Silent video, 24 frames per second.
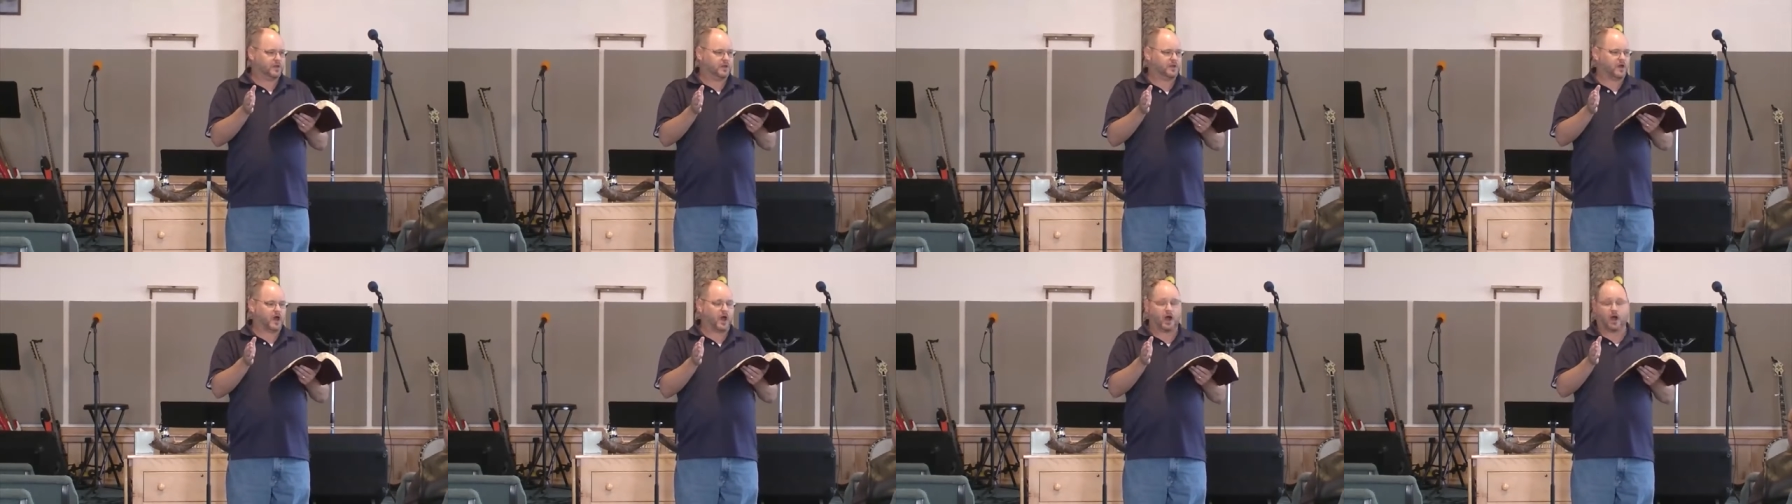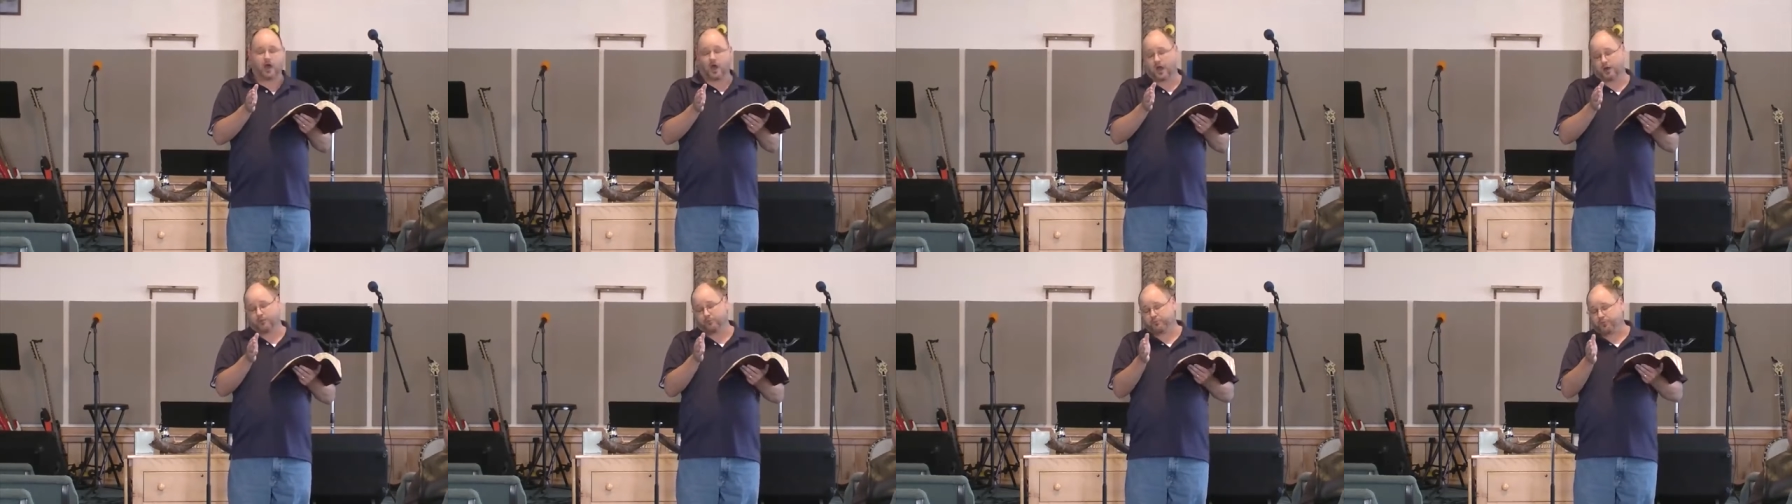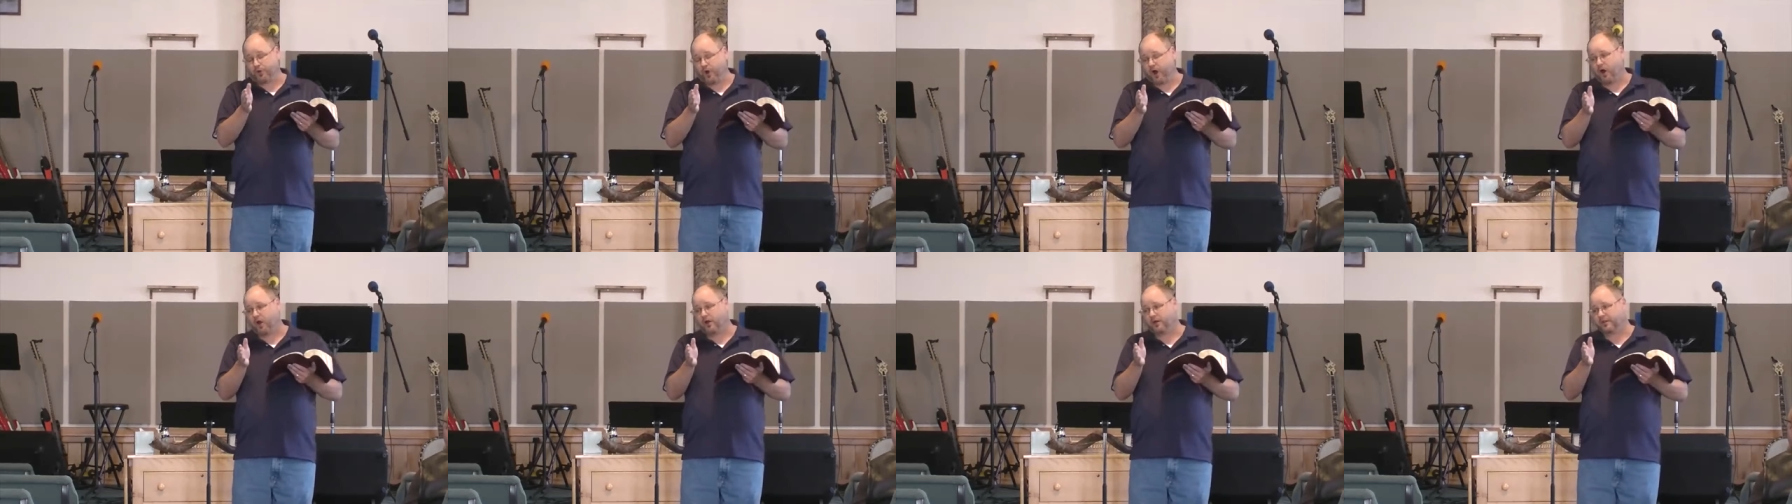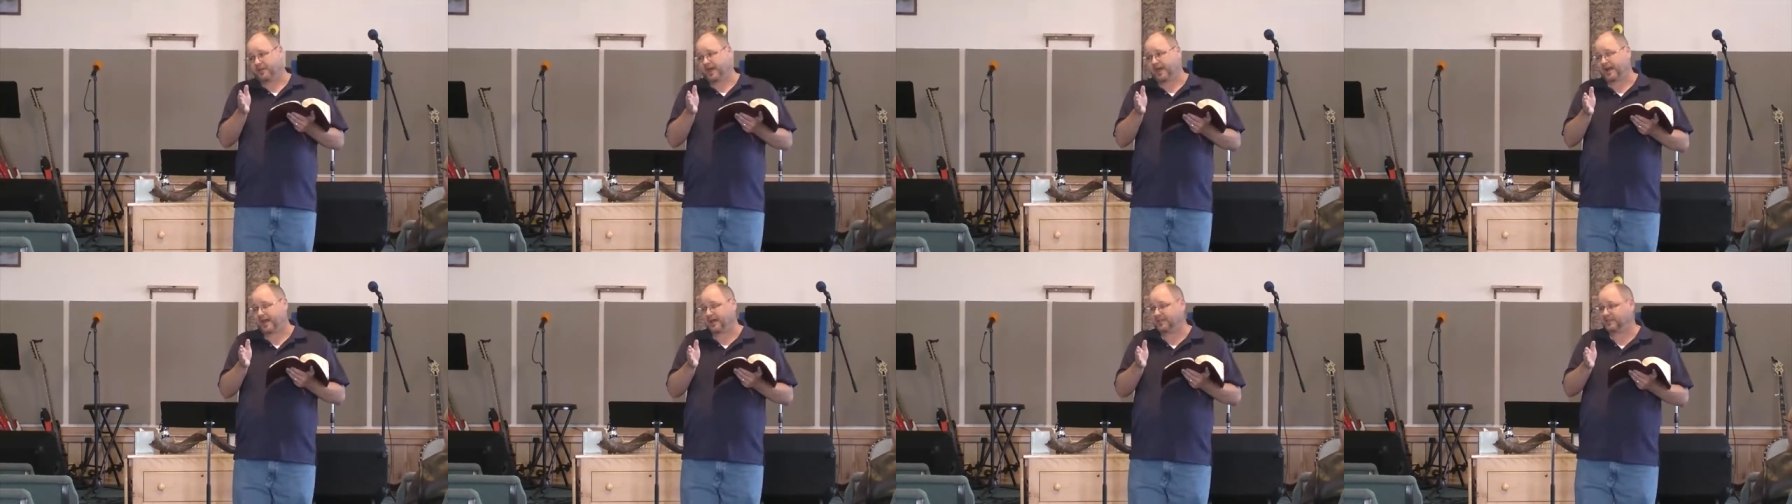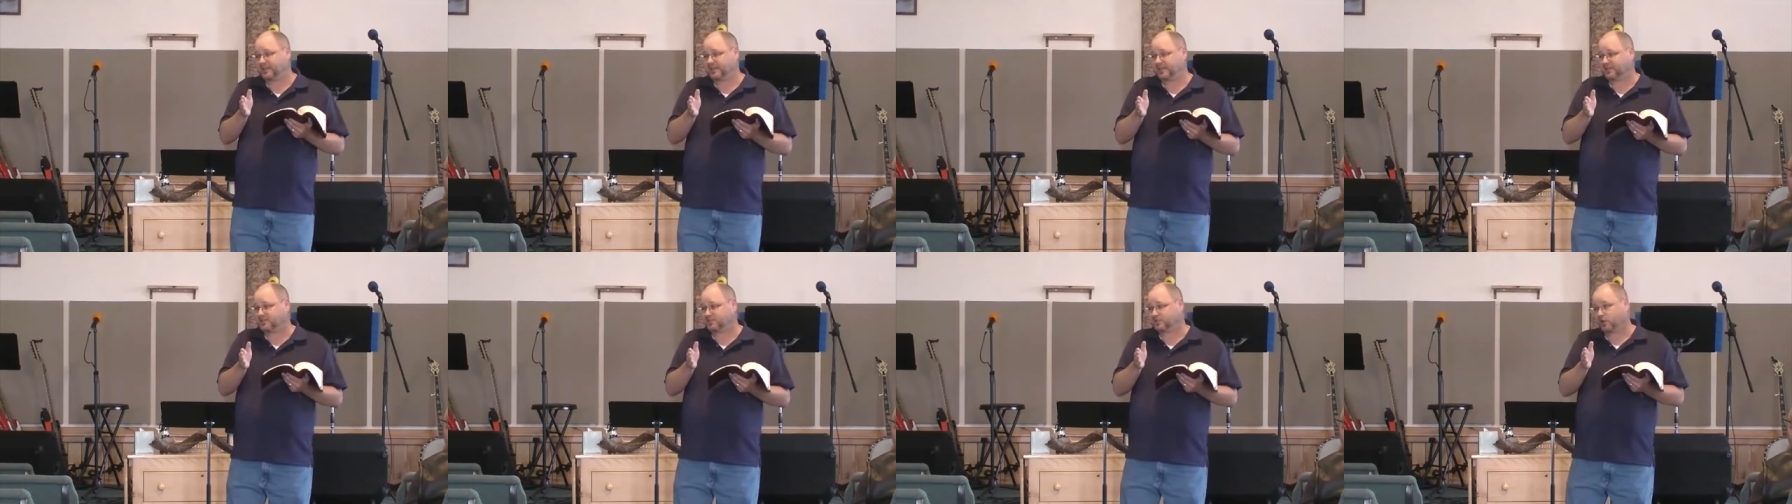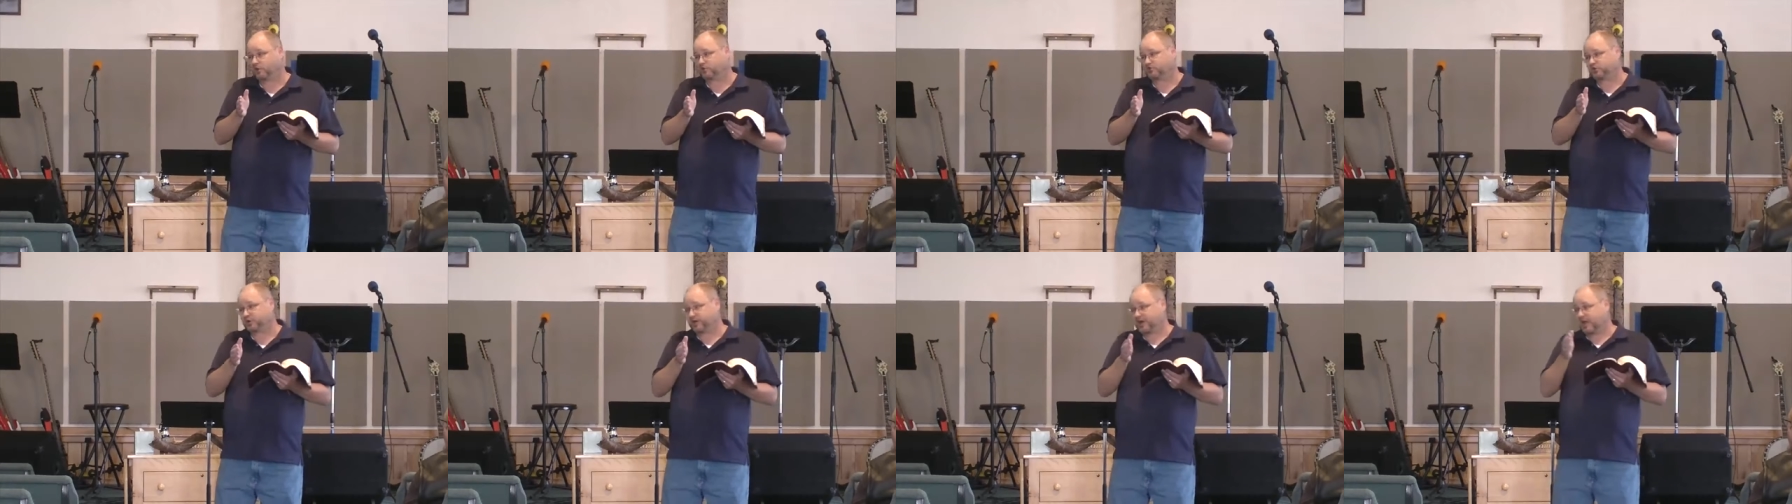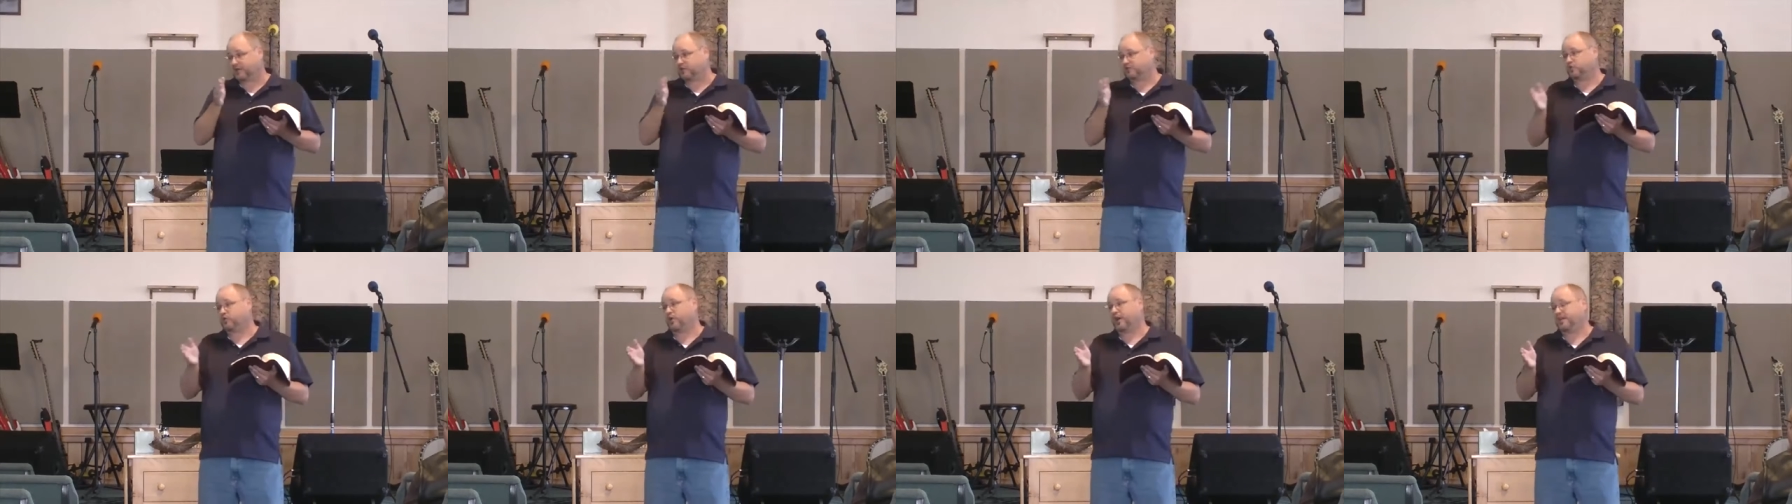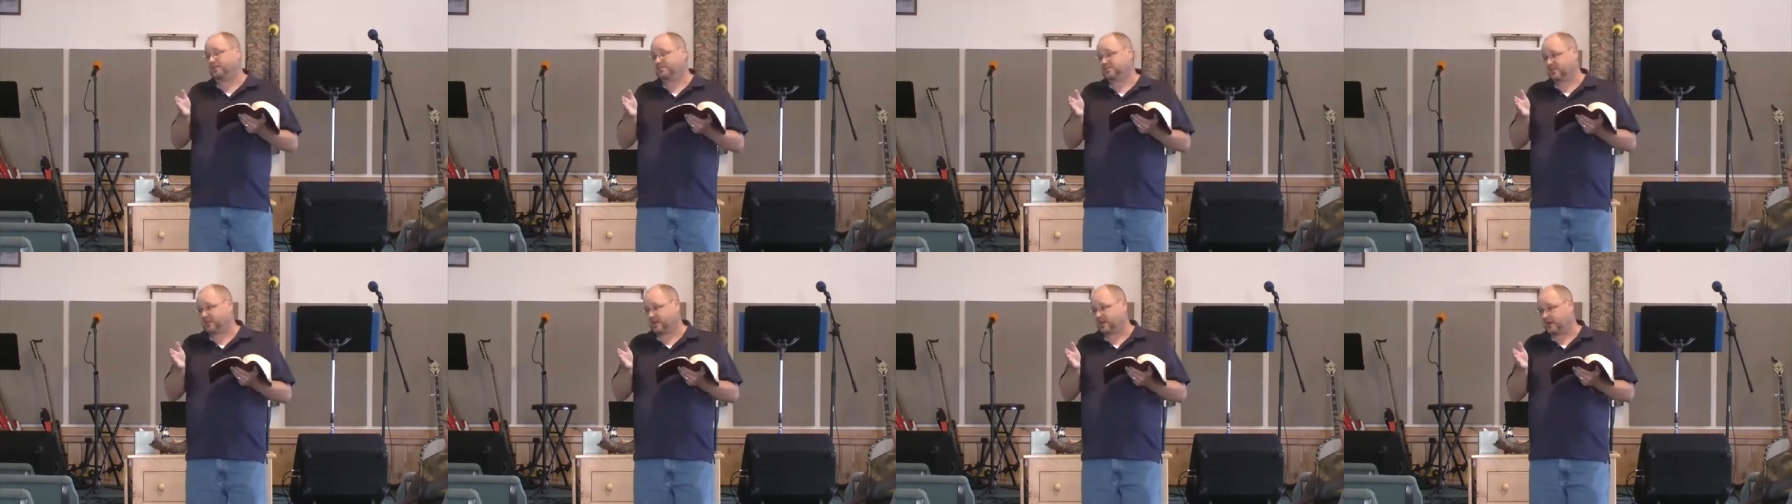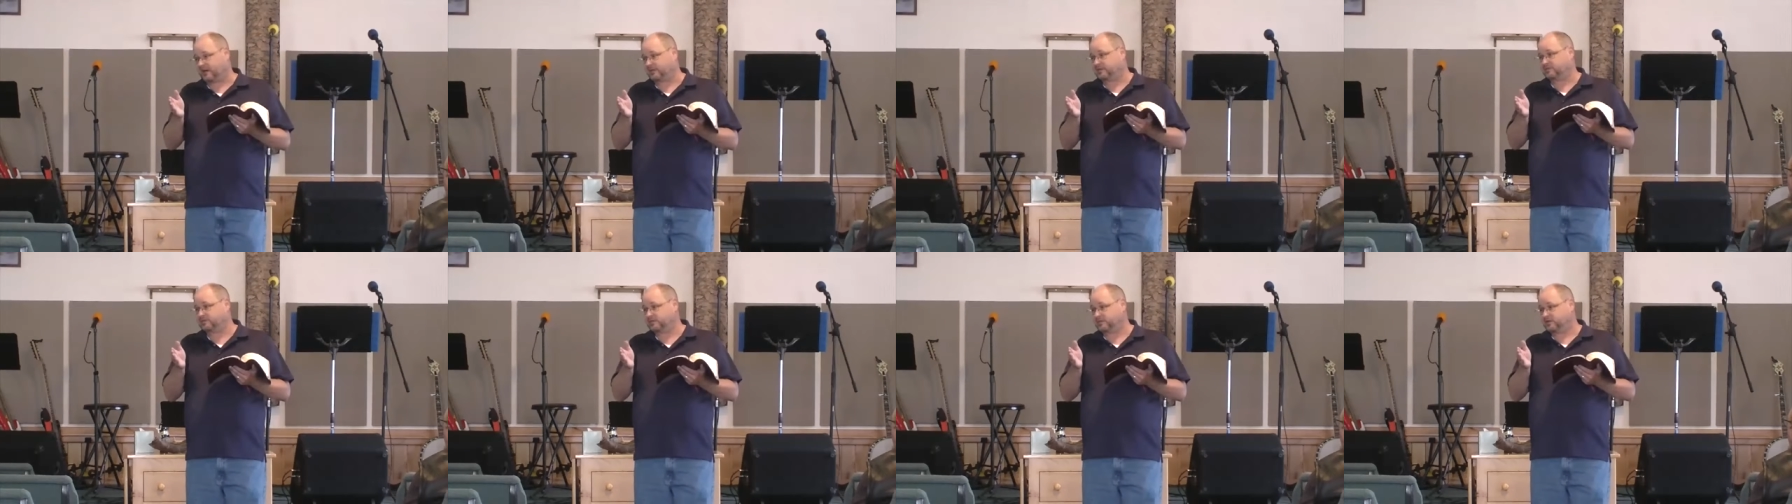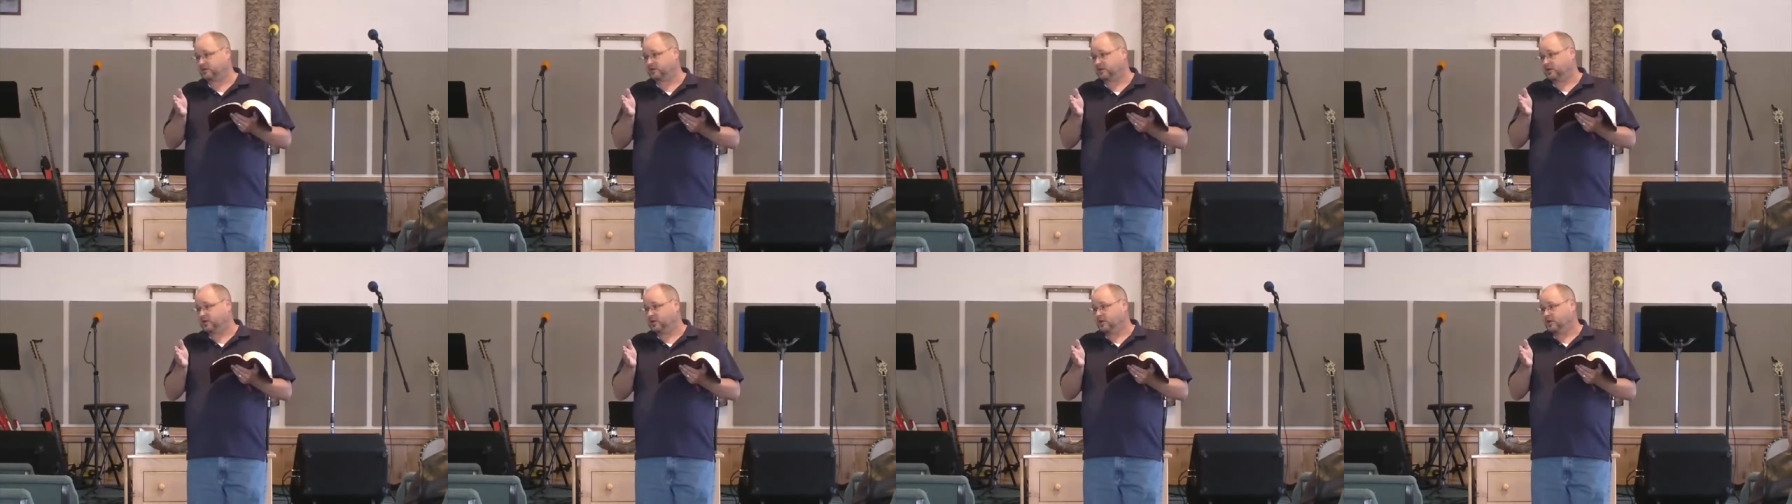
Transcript: Now, part of that, I think, is also God's grace to us